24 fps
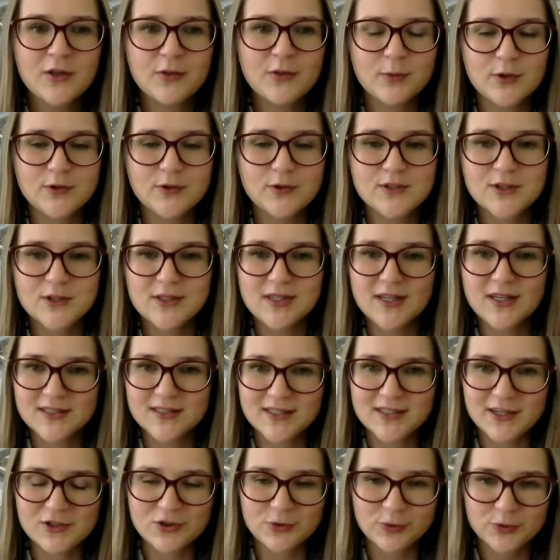through to the
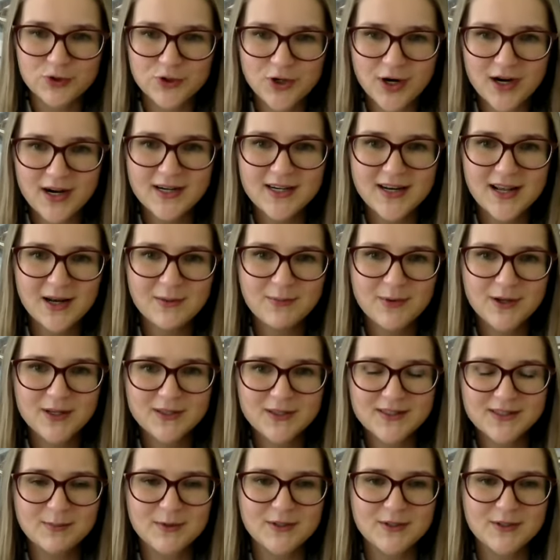international trade elements,